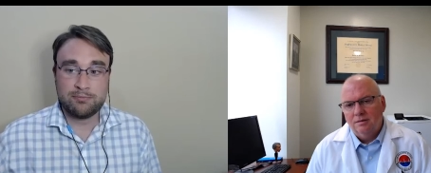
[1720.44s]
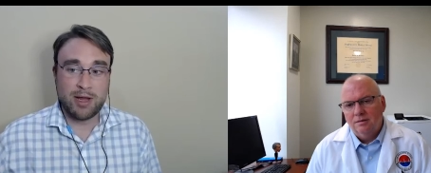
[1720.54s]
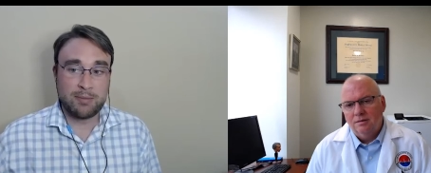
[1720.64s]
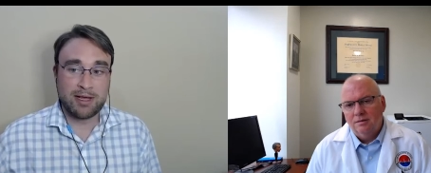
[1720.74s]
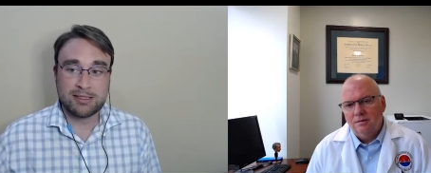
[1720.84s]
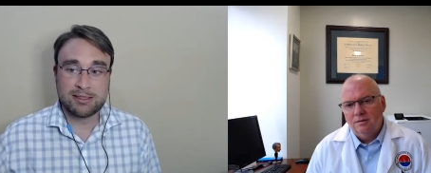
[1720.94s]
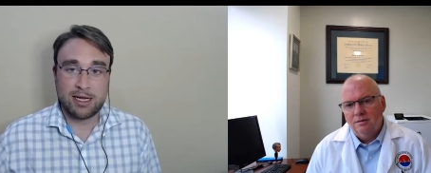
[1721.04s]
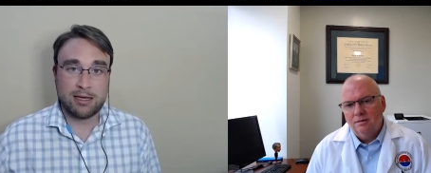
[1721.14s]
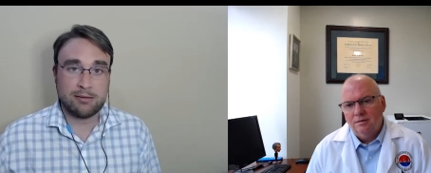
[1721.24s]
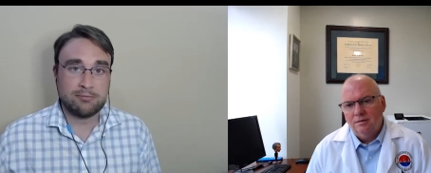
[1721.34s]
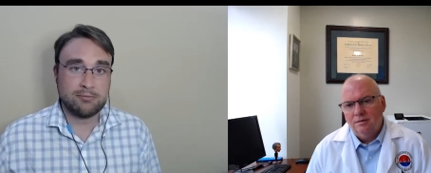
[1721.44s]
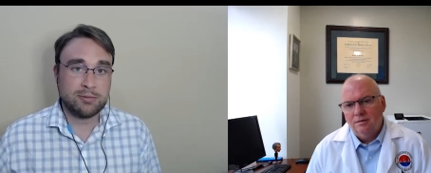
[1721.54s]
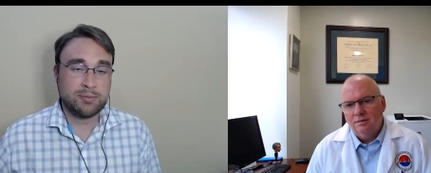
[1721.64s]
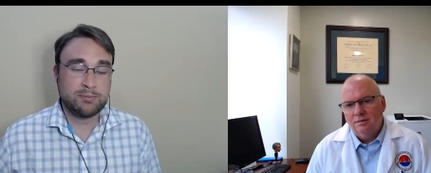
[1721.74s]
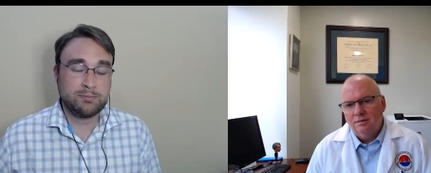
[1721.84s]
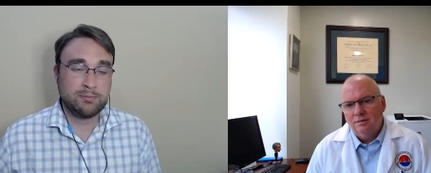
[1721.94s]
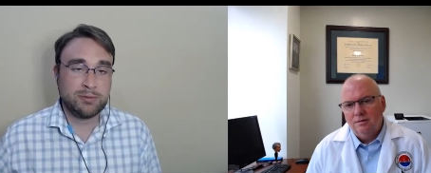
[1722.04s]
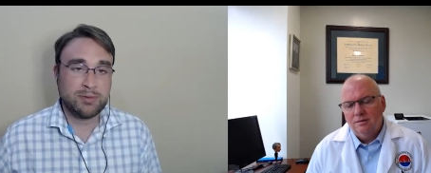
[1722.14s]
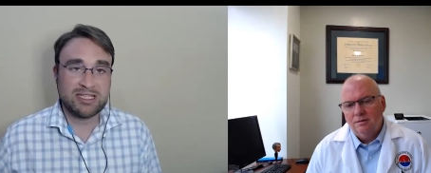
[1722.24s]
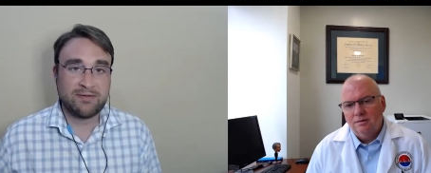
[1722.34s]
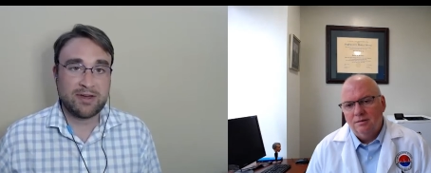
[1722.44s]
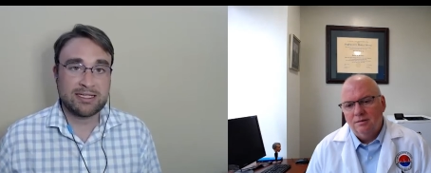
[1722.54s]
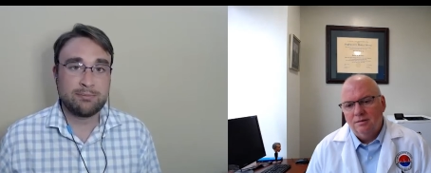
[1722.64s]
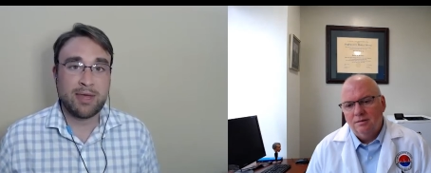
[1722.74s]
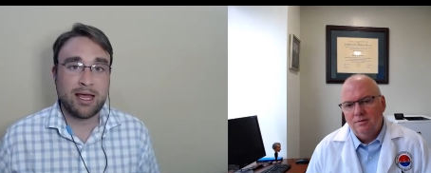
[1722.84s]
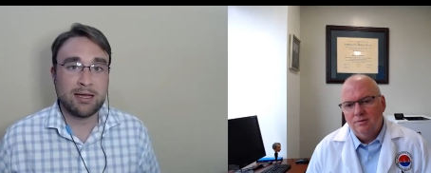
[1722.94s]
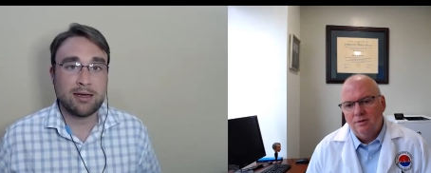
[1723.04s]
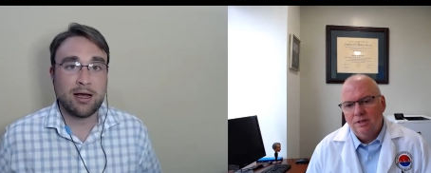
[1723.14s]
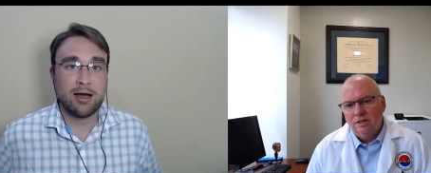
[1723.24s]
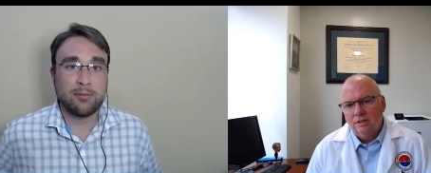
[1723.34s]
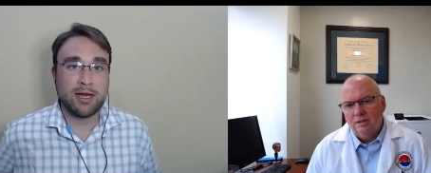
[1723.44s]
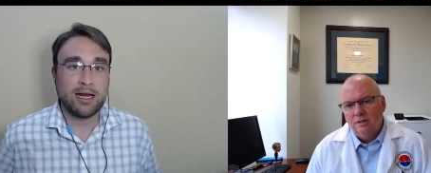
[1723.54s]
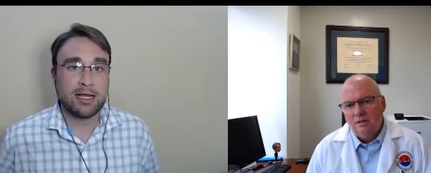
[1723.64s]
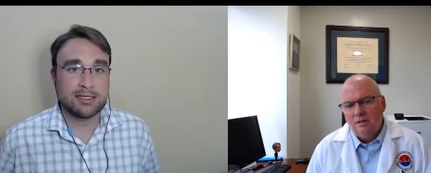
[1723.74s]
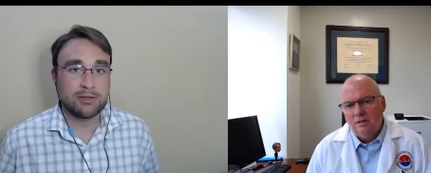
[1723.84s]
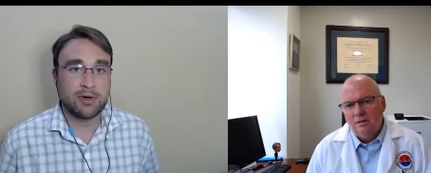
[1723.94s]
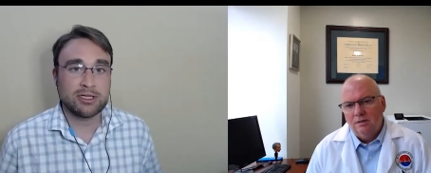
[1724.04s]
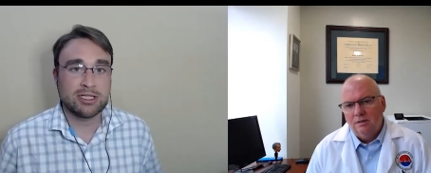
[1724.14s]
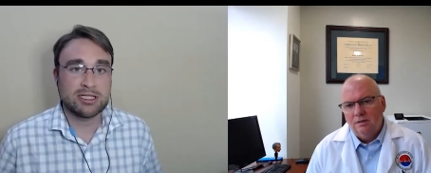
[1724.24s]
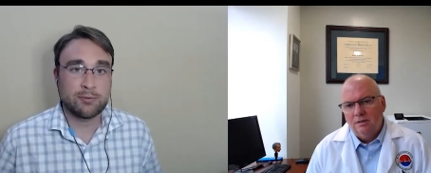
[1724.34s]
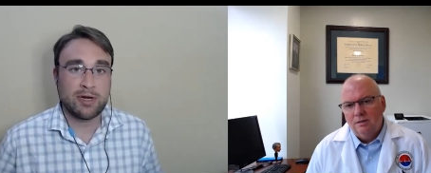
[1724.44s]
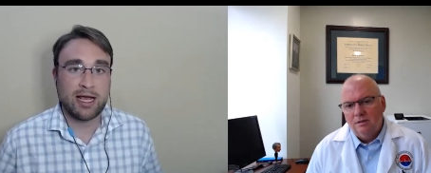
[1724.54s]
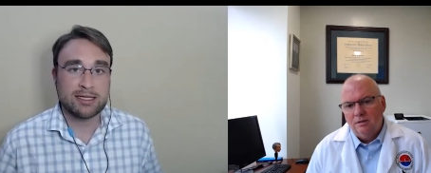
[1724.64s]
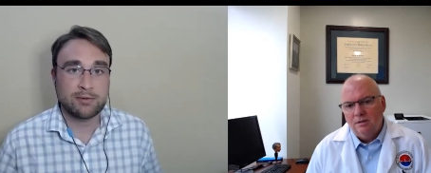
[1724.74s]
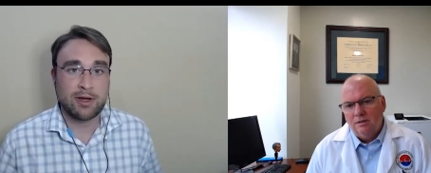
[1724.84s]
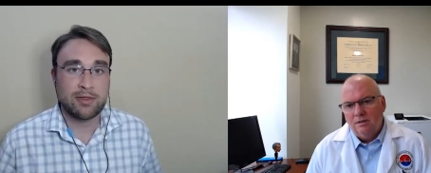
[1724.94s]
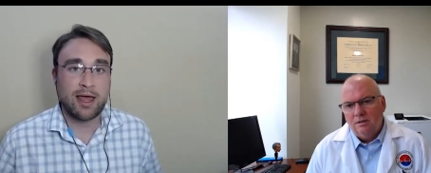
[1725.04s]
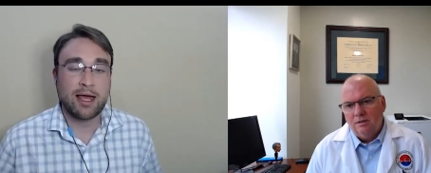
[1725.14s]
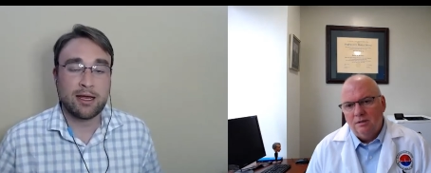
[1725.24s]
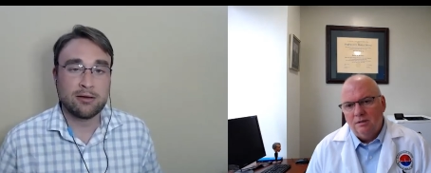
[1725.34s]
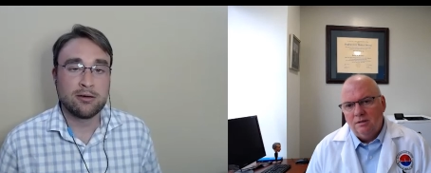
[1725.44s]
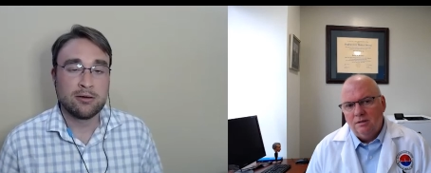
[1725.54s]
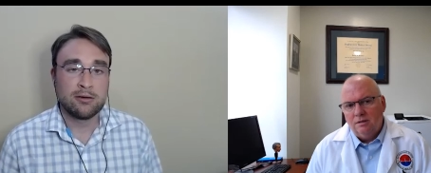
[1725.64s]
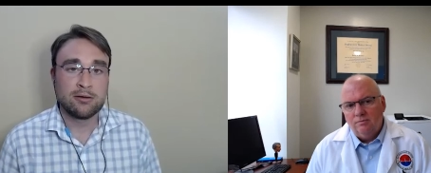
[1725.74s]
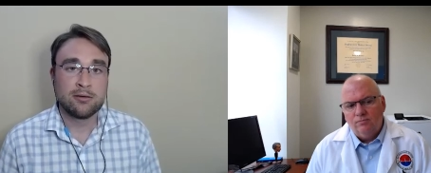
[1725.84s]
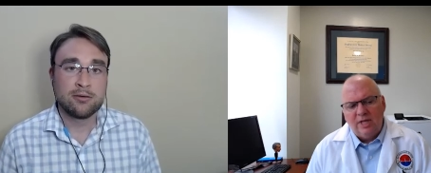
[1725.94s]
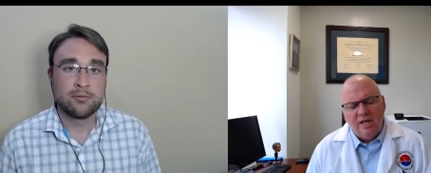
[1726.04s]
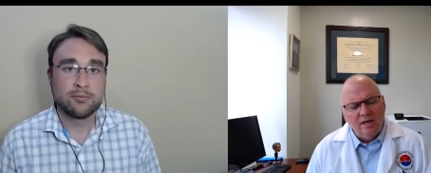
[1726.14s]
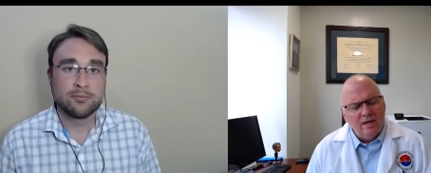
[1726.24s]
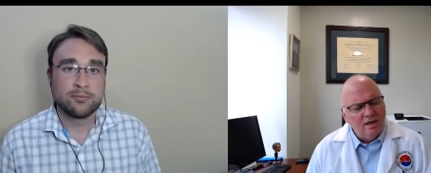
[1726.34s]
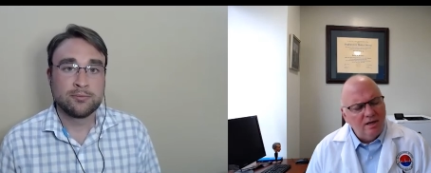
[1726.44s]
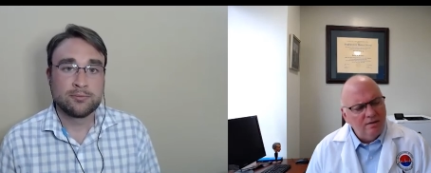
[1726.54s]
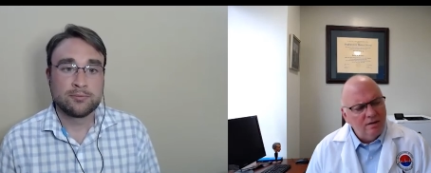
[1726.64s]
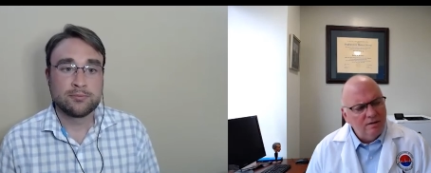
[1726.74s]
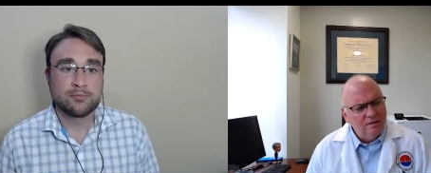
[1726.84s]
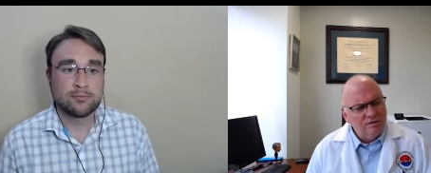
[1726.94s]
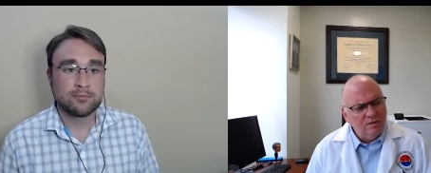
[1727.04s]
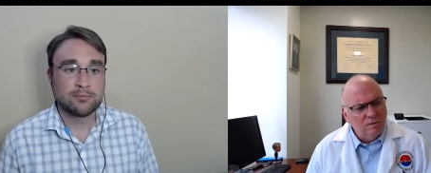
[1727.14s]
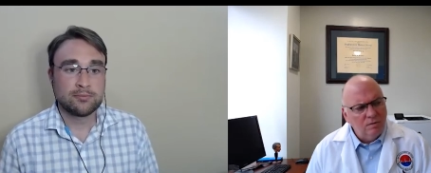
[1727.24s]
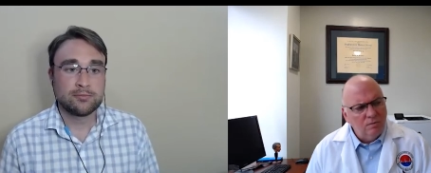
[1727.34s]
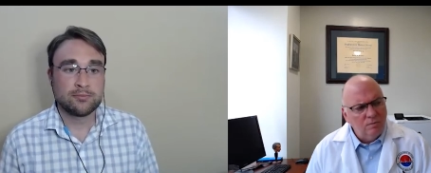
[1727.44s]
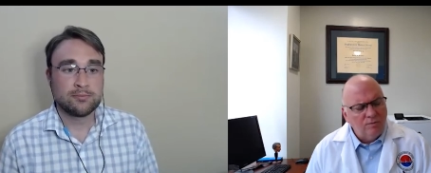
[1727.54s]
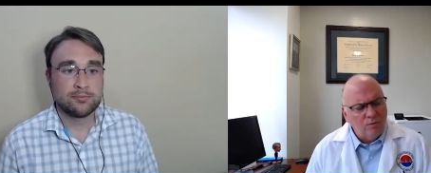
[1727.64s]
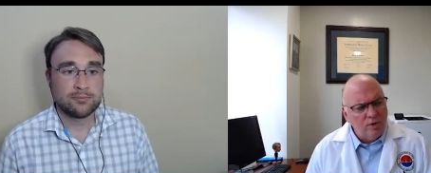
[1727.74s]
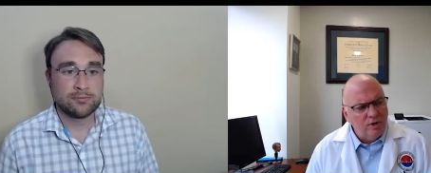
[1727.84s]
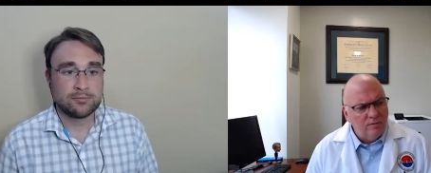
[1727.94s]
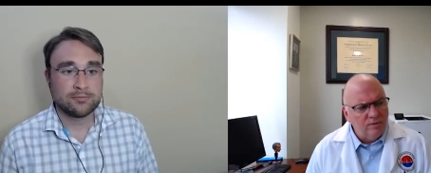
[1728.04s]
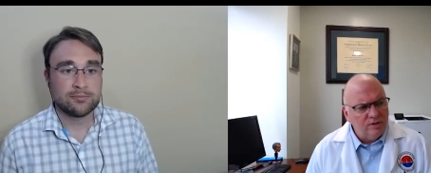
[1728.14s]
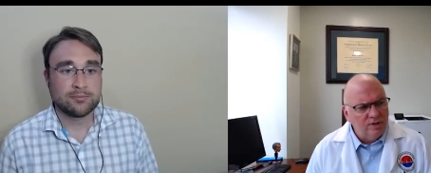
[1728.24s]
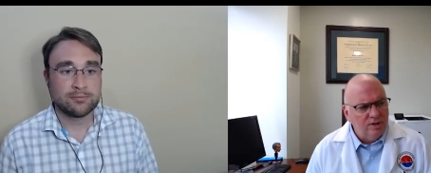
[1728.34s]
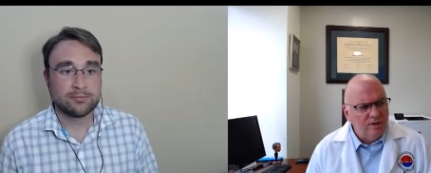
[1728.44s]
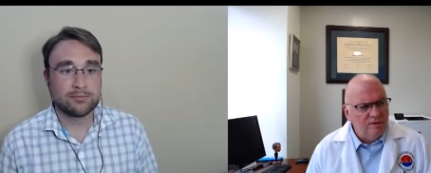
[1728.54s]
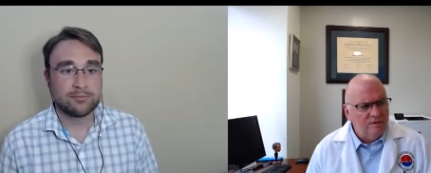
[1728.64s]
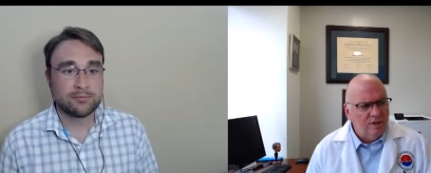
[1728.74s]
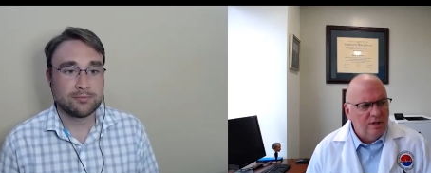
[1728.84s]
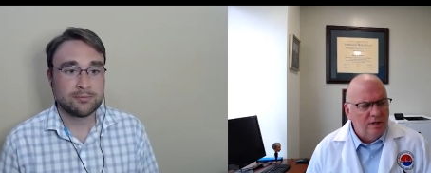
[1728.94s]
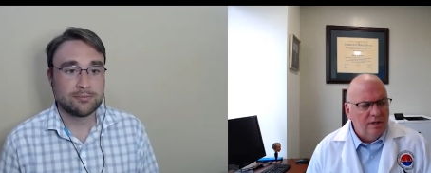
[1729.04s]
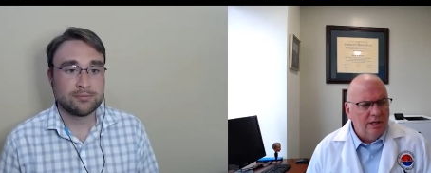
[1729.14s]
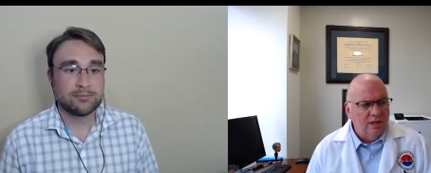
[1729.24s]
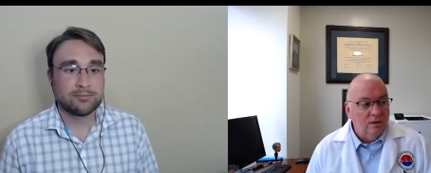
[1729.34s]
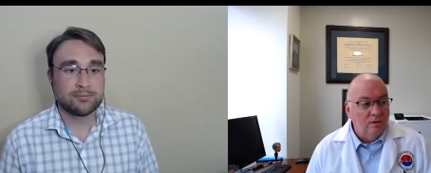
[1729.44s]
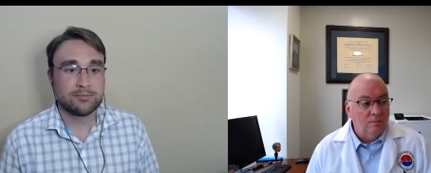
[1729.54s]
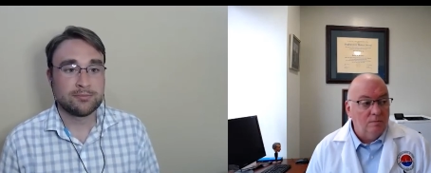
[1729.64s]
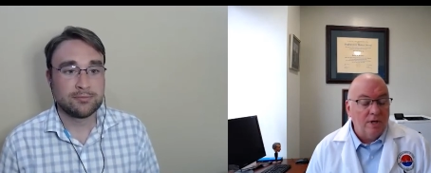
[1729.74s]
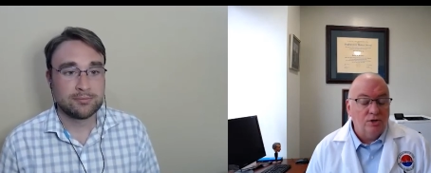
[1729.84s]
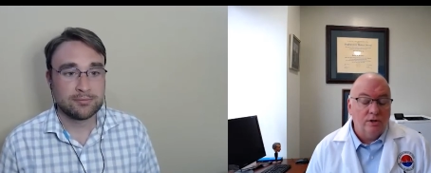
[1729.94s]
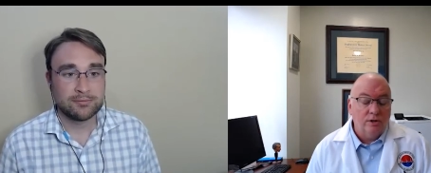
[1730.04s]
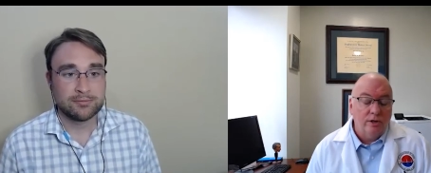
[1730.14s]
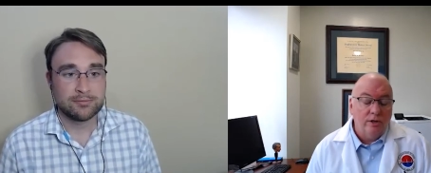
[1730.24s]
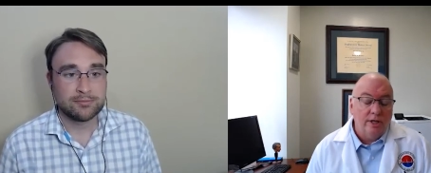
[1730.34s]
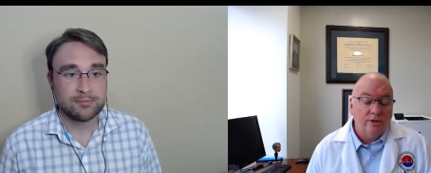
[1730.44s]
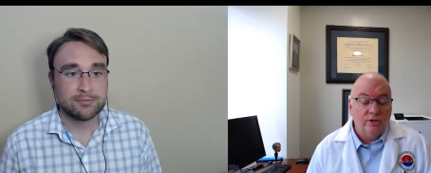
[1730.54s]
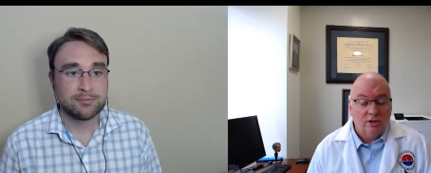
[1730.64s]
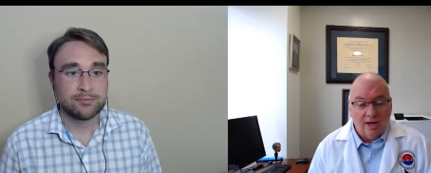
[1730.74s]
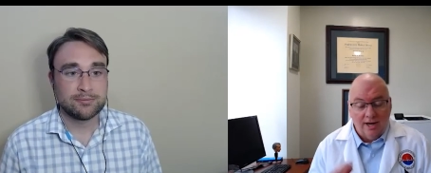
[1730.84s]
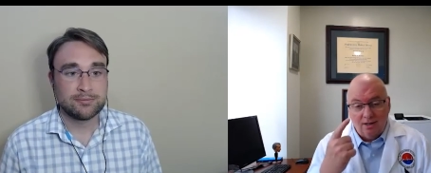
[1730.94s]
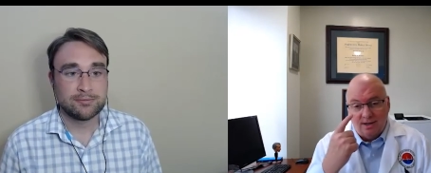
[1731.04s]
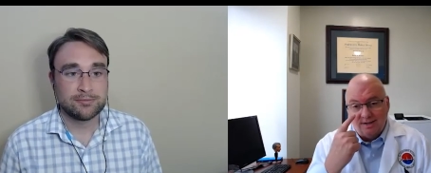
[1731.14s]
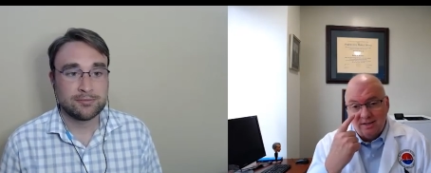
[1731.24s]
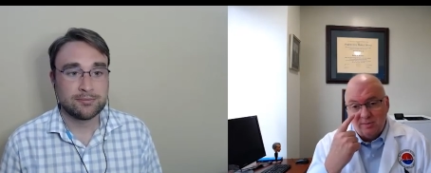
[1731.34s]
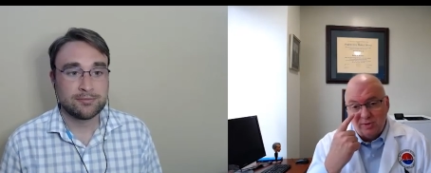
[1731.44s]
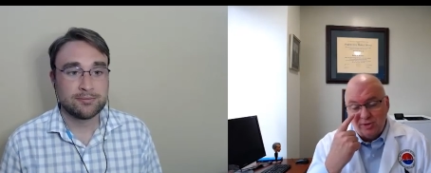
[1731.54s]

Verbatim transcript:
Speaker 1: maybe as uh, specific to med um, any considerations someone has around that
Speaker 2: yeah so before you go overseas you know make sure you get your eyeglasses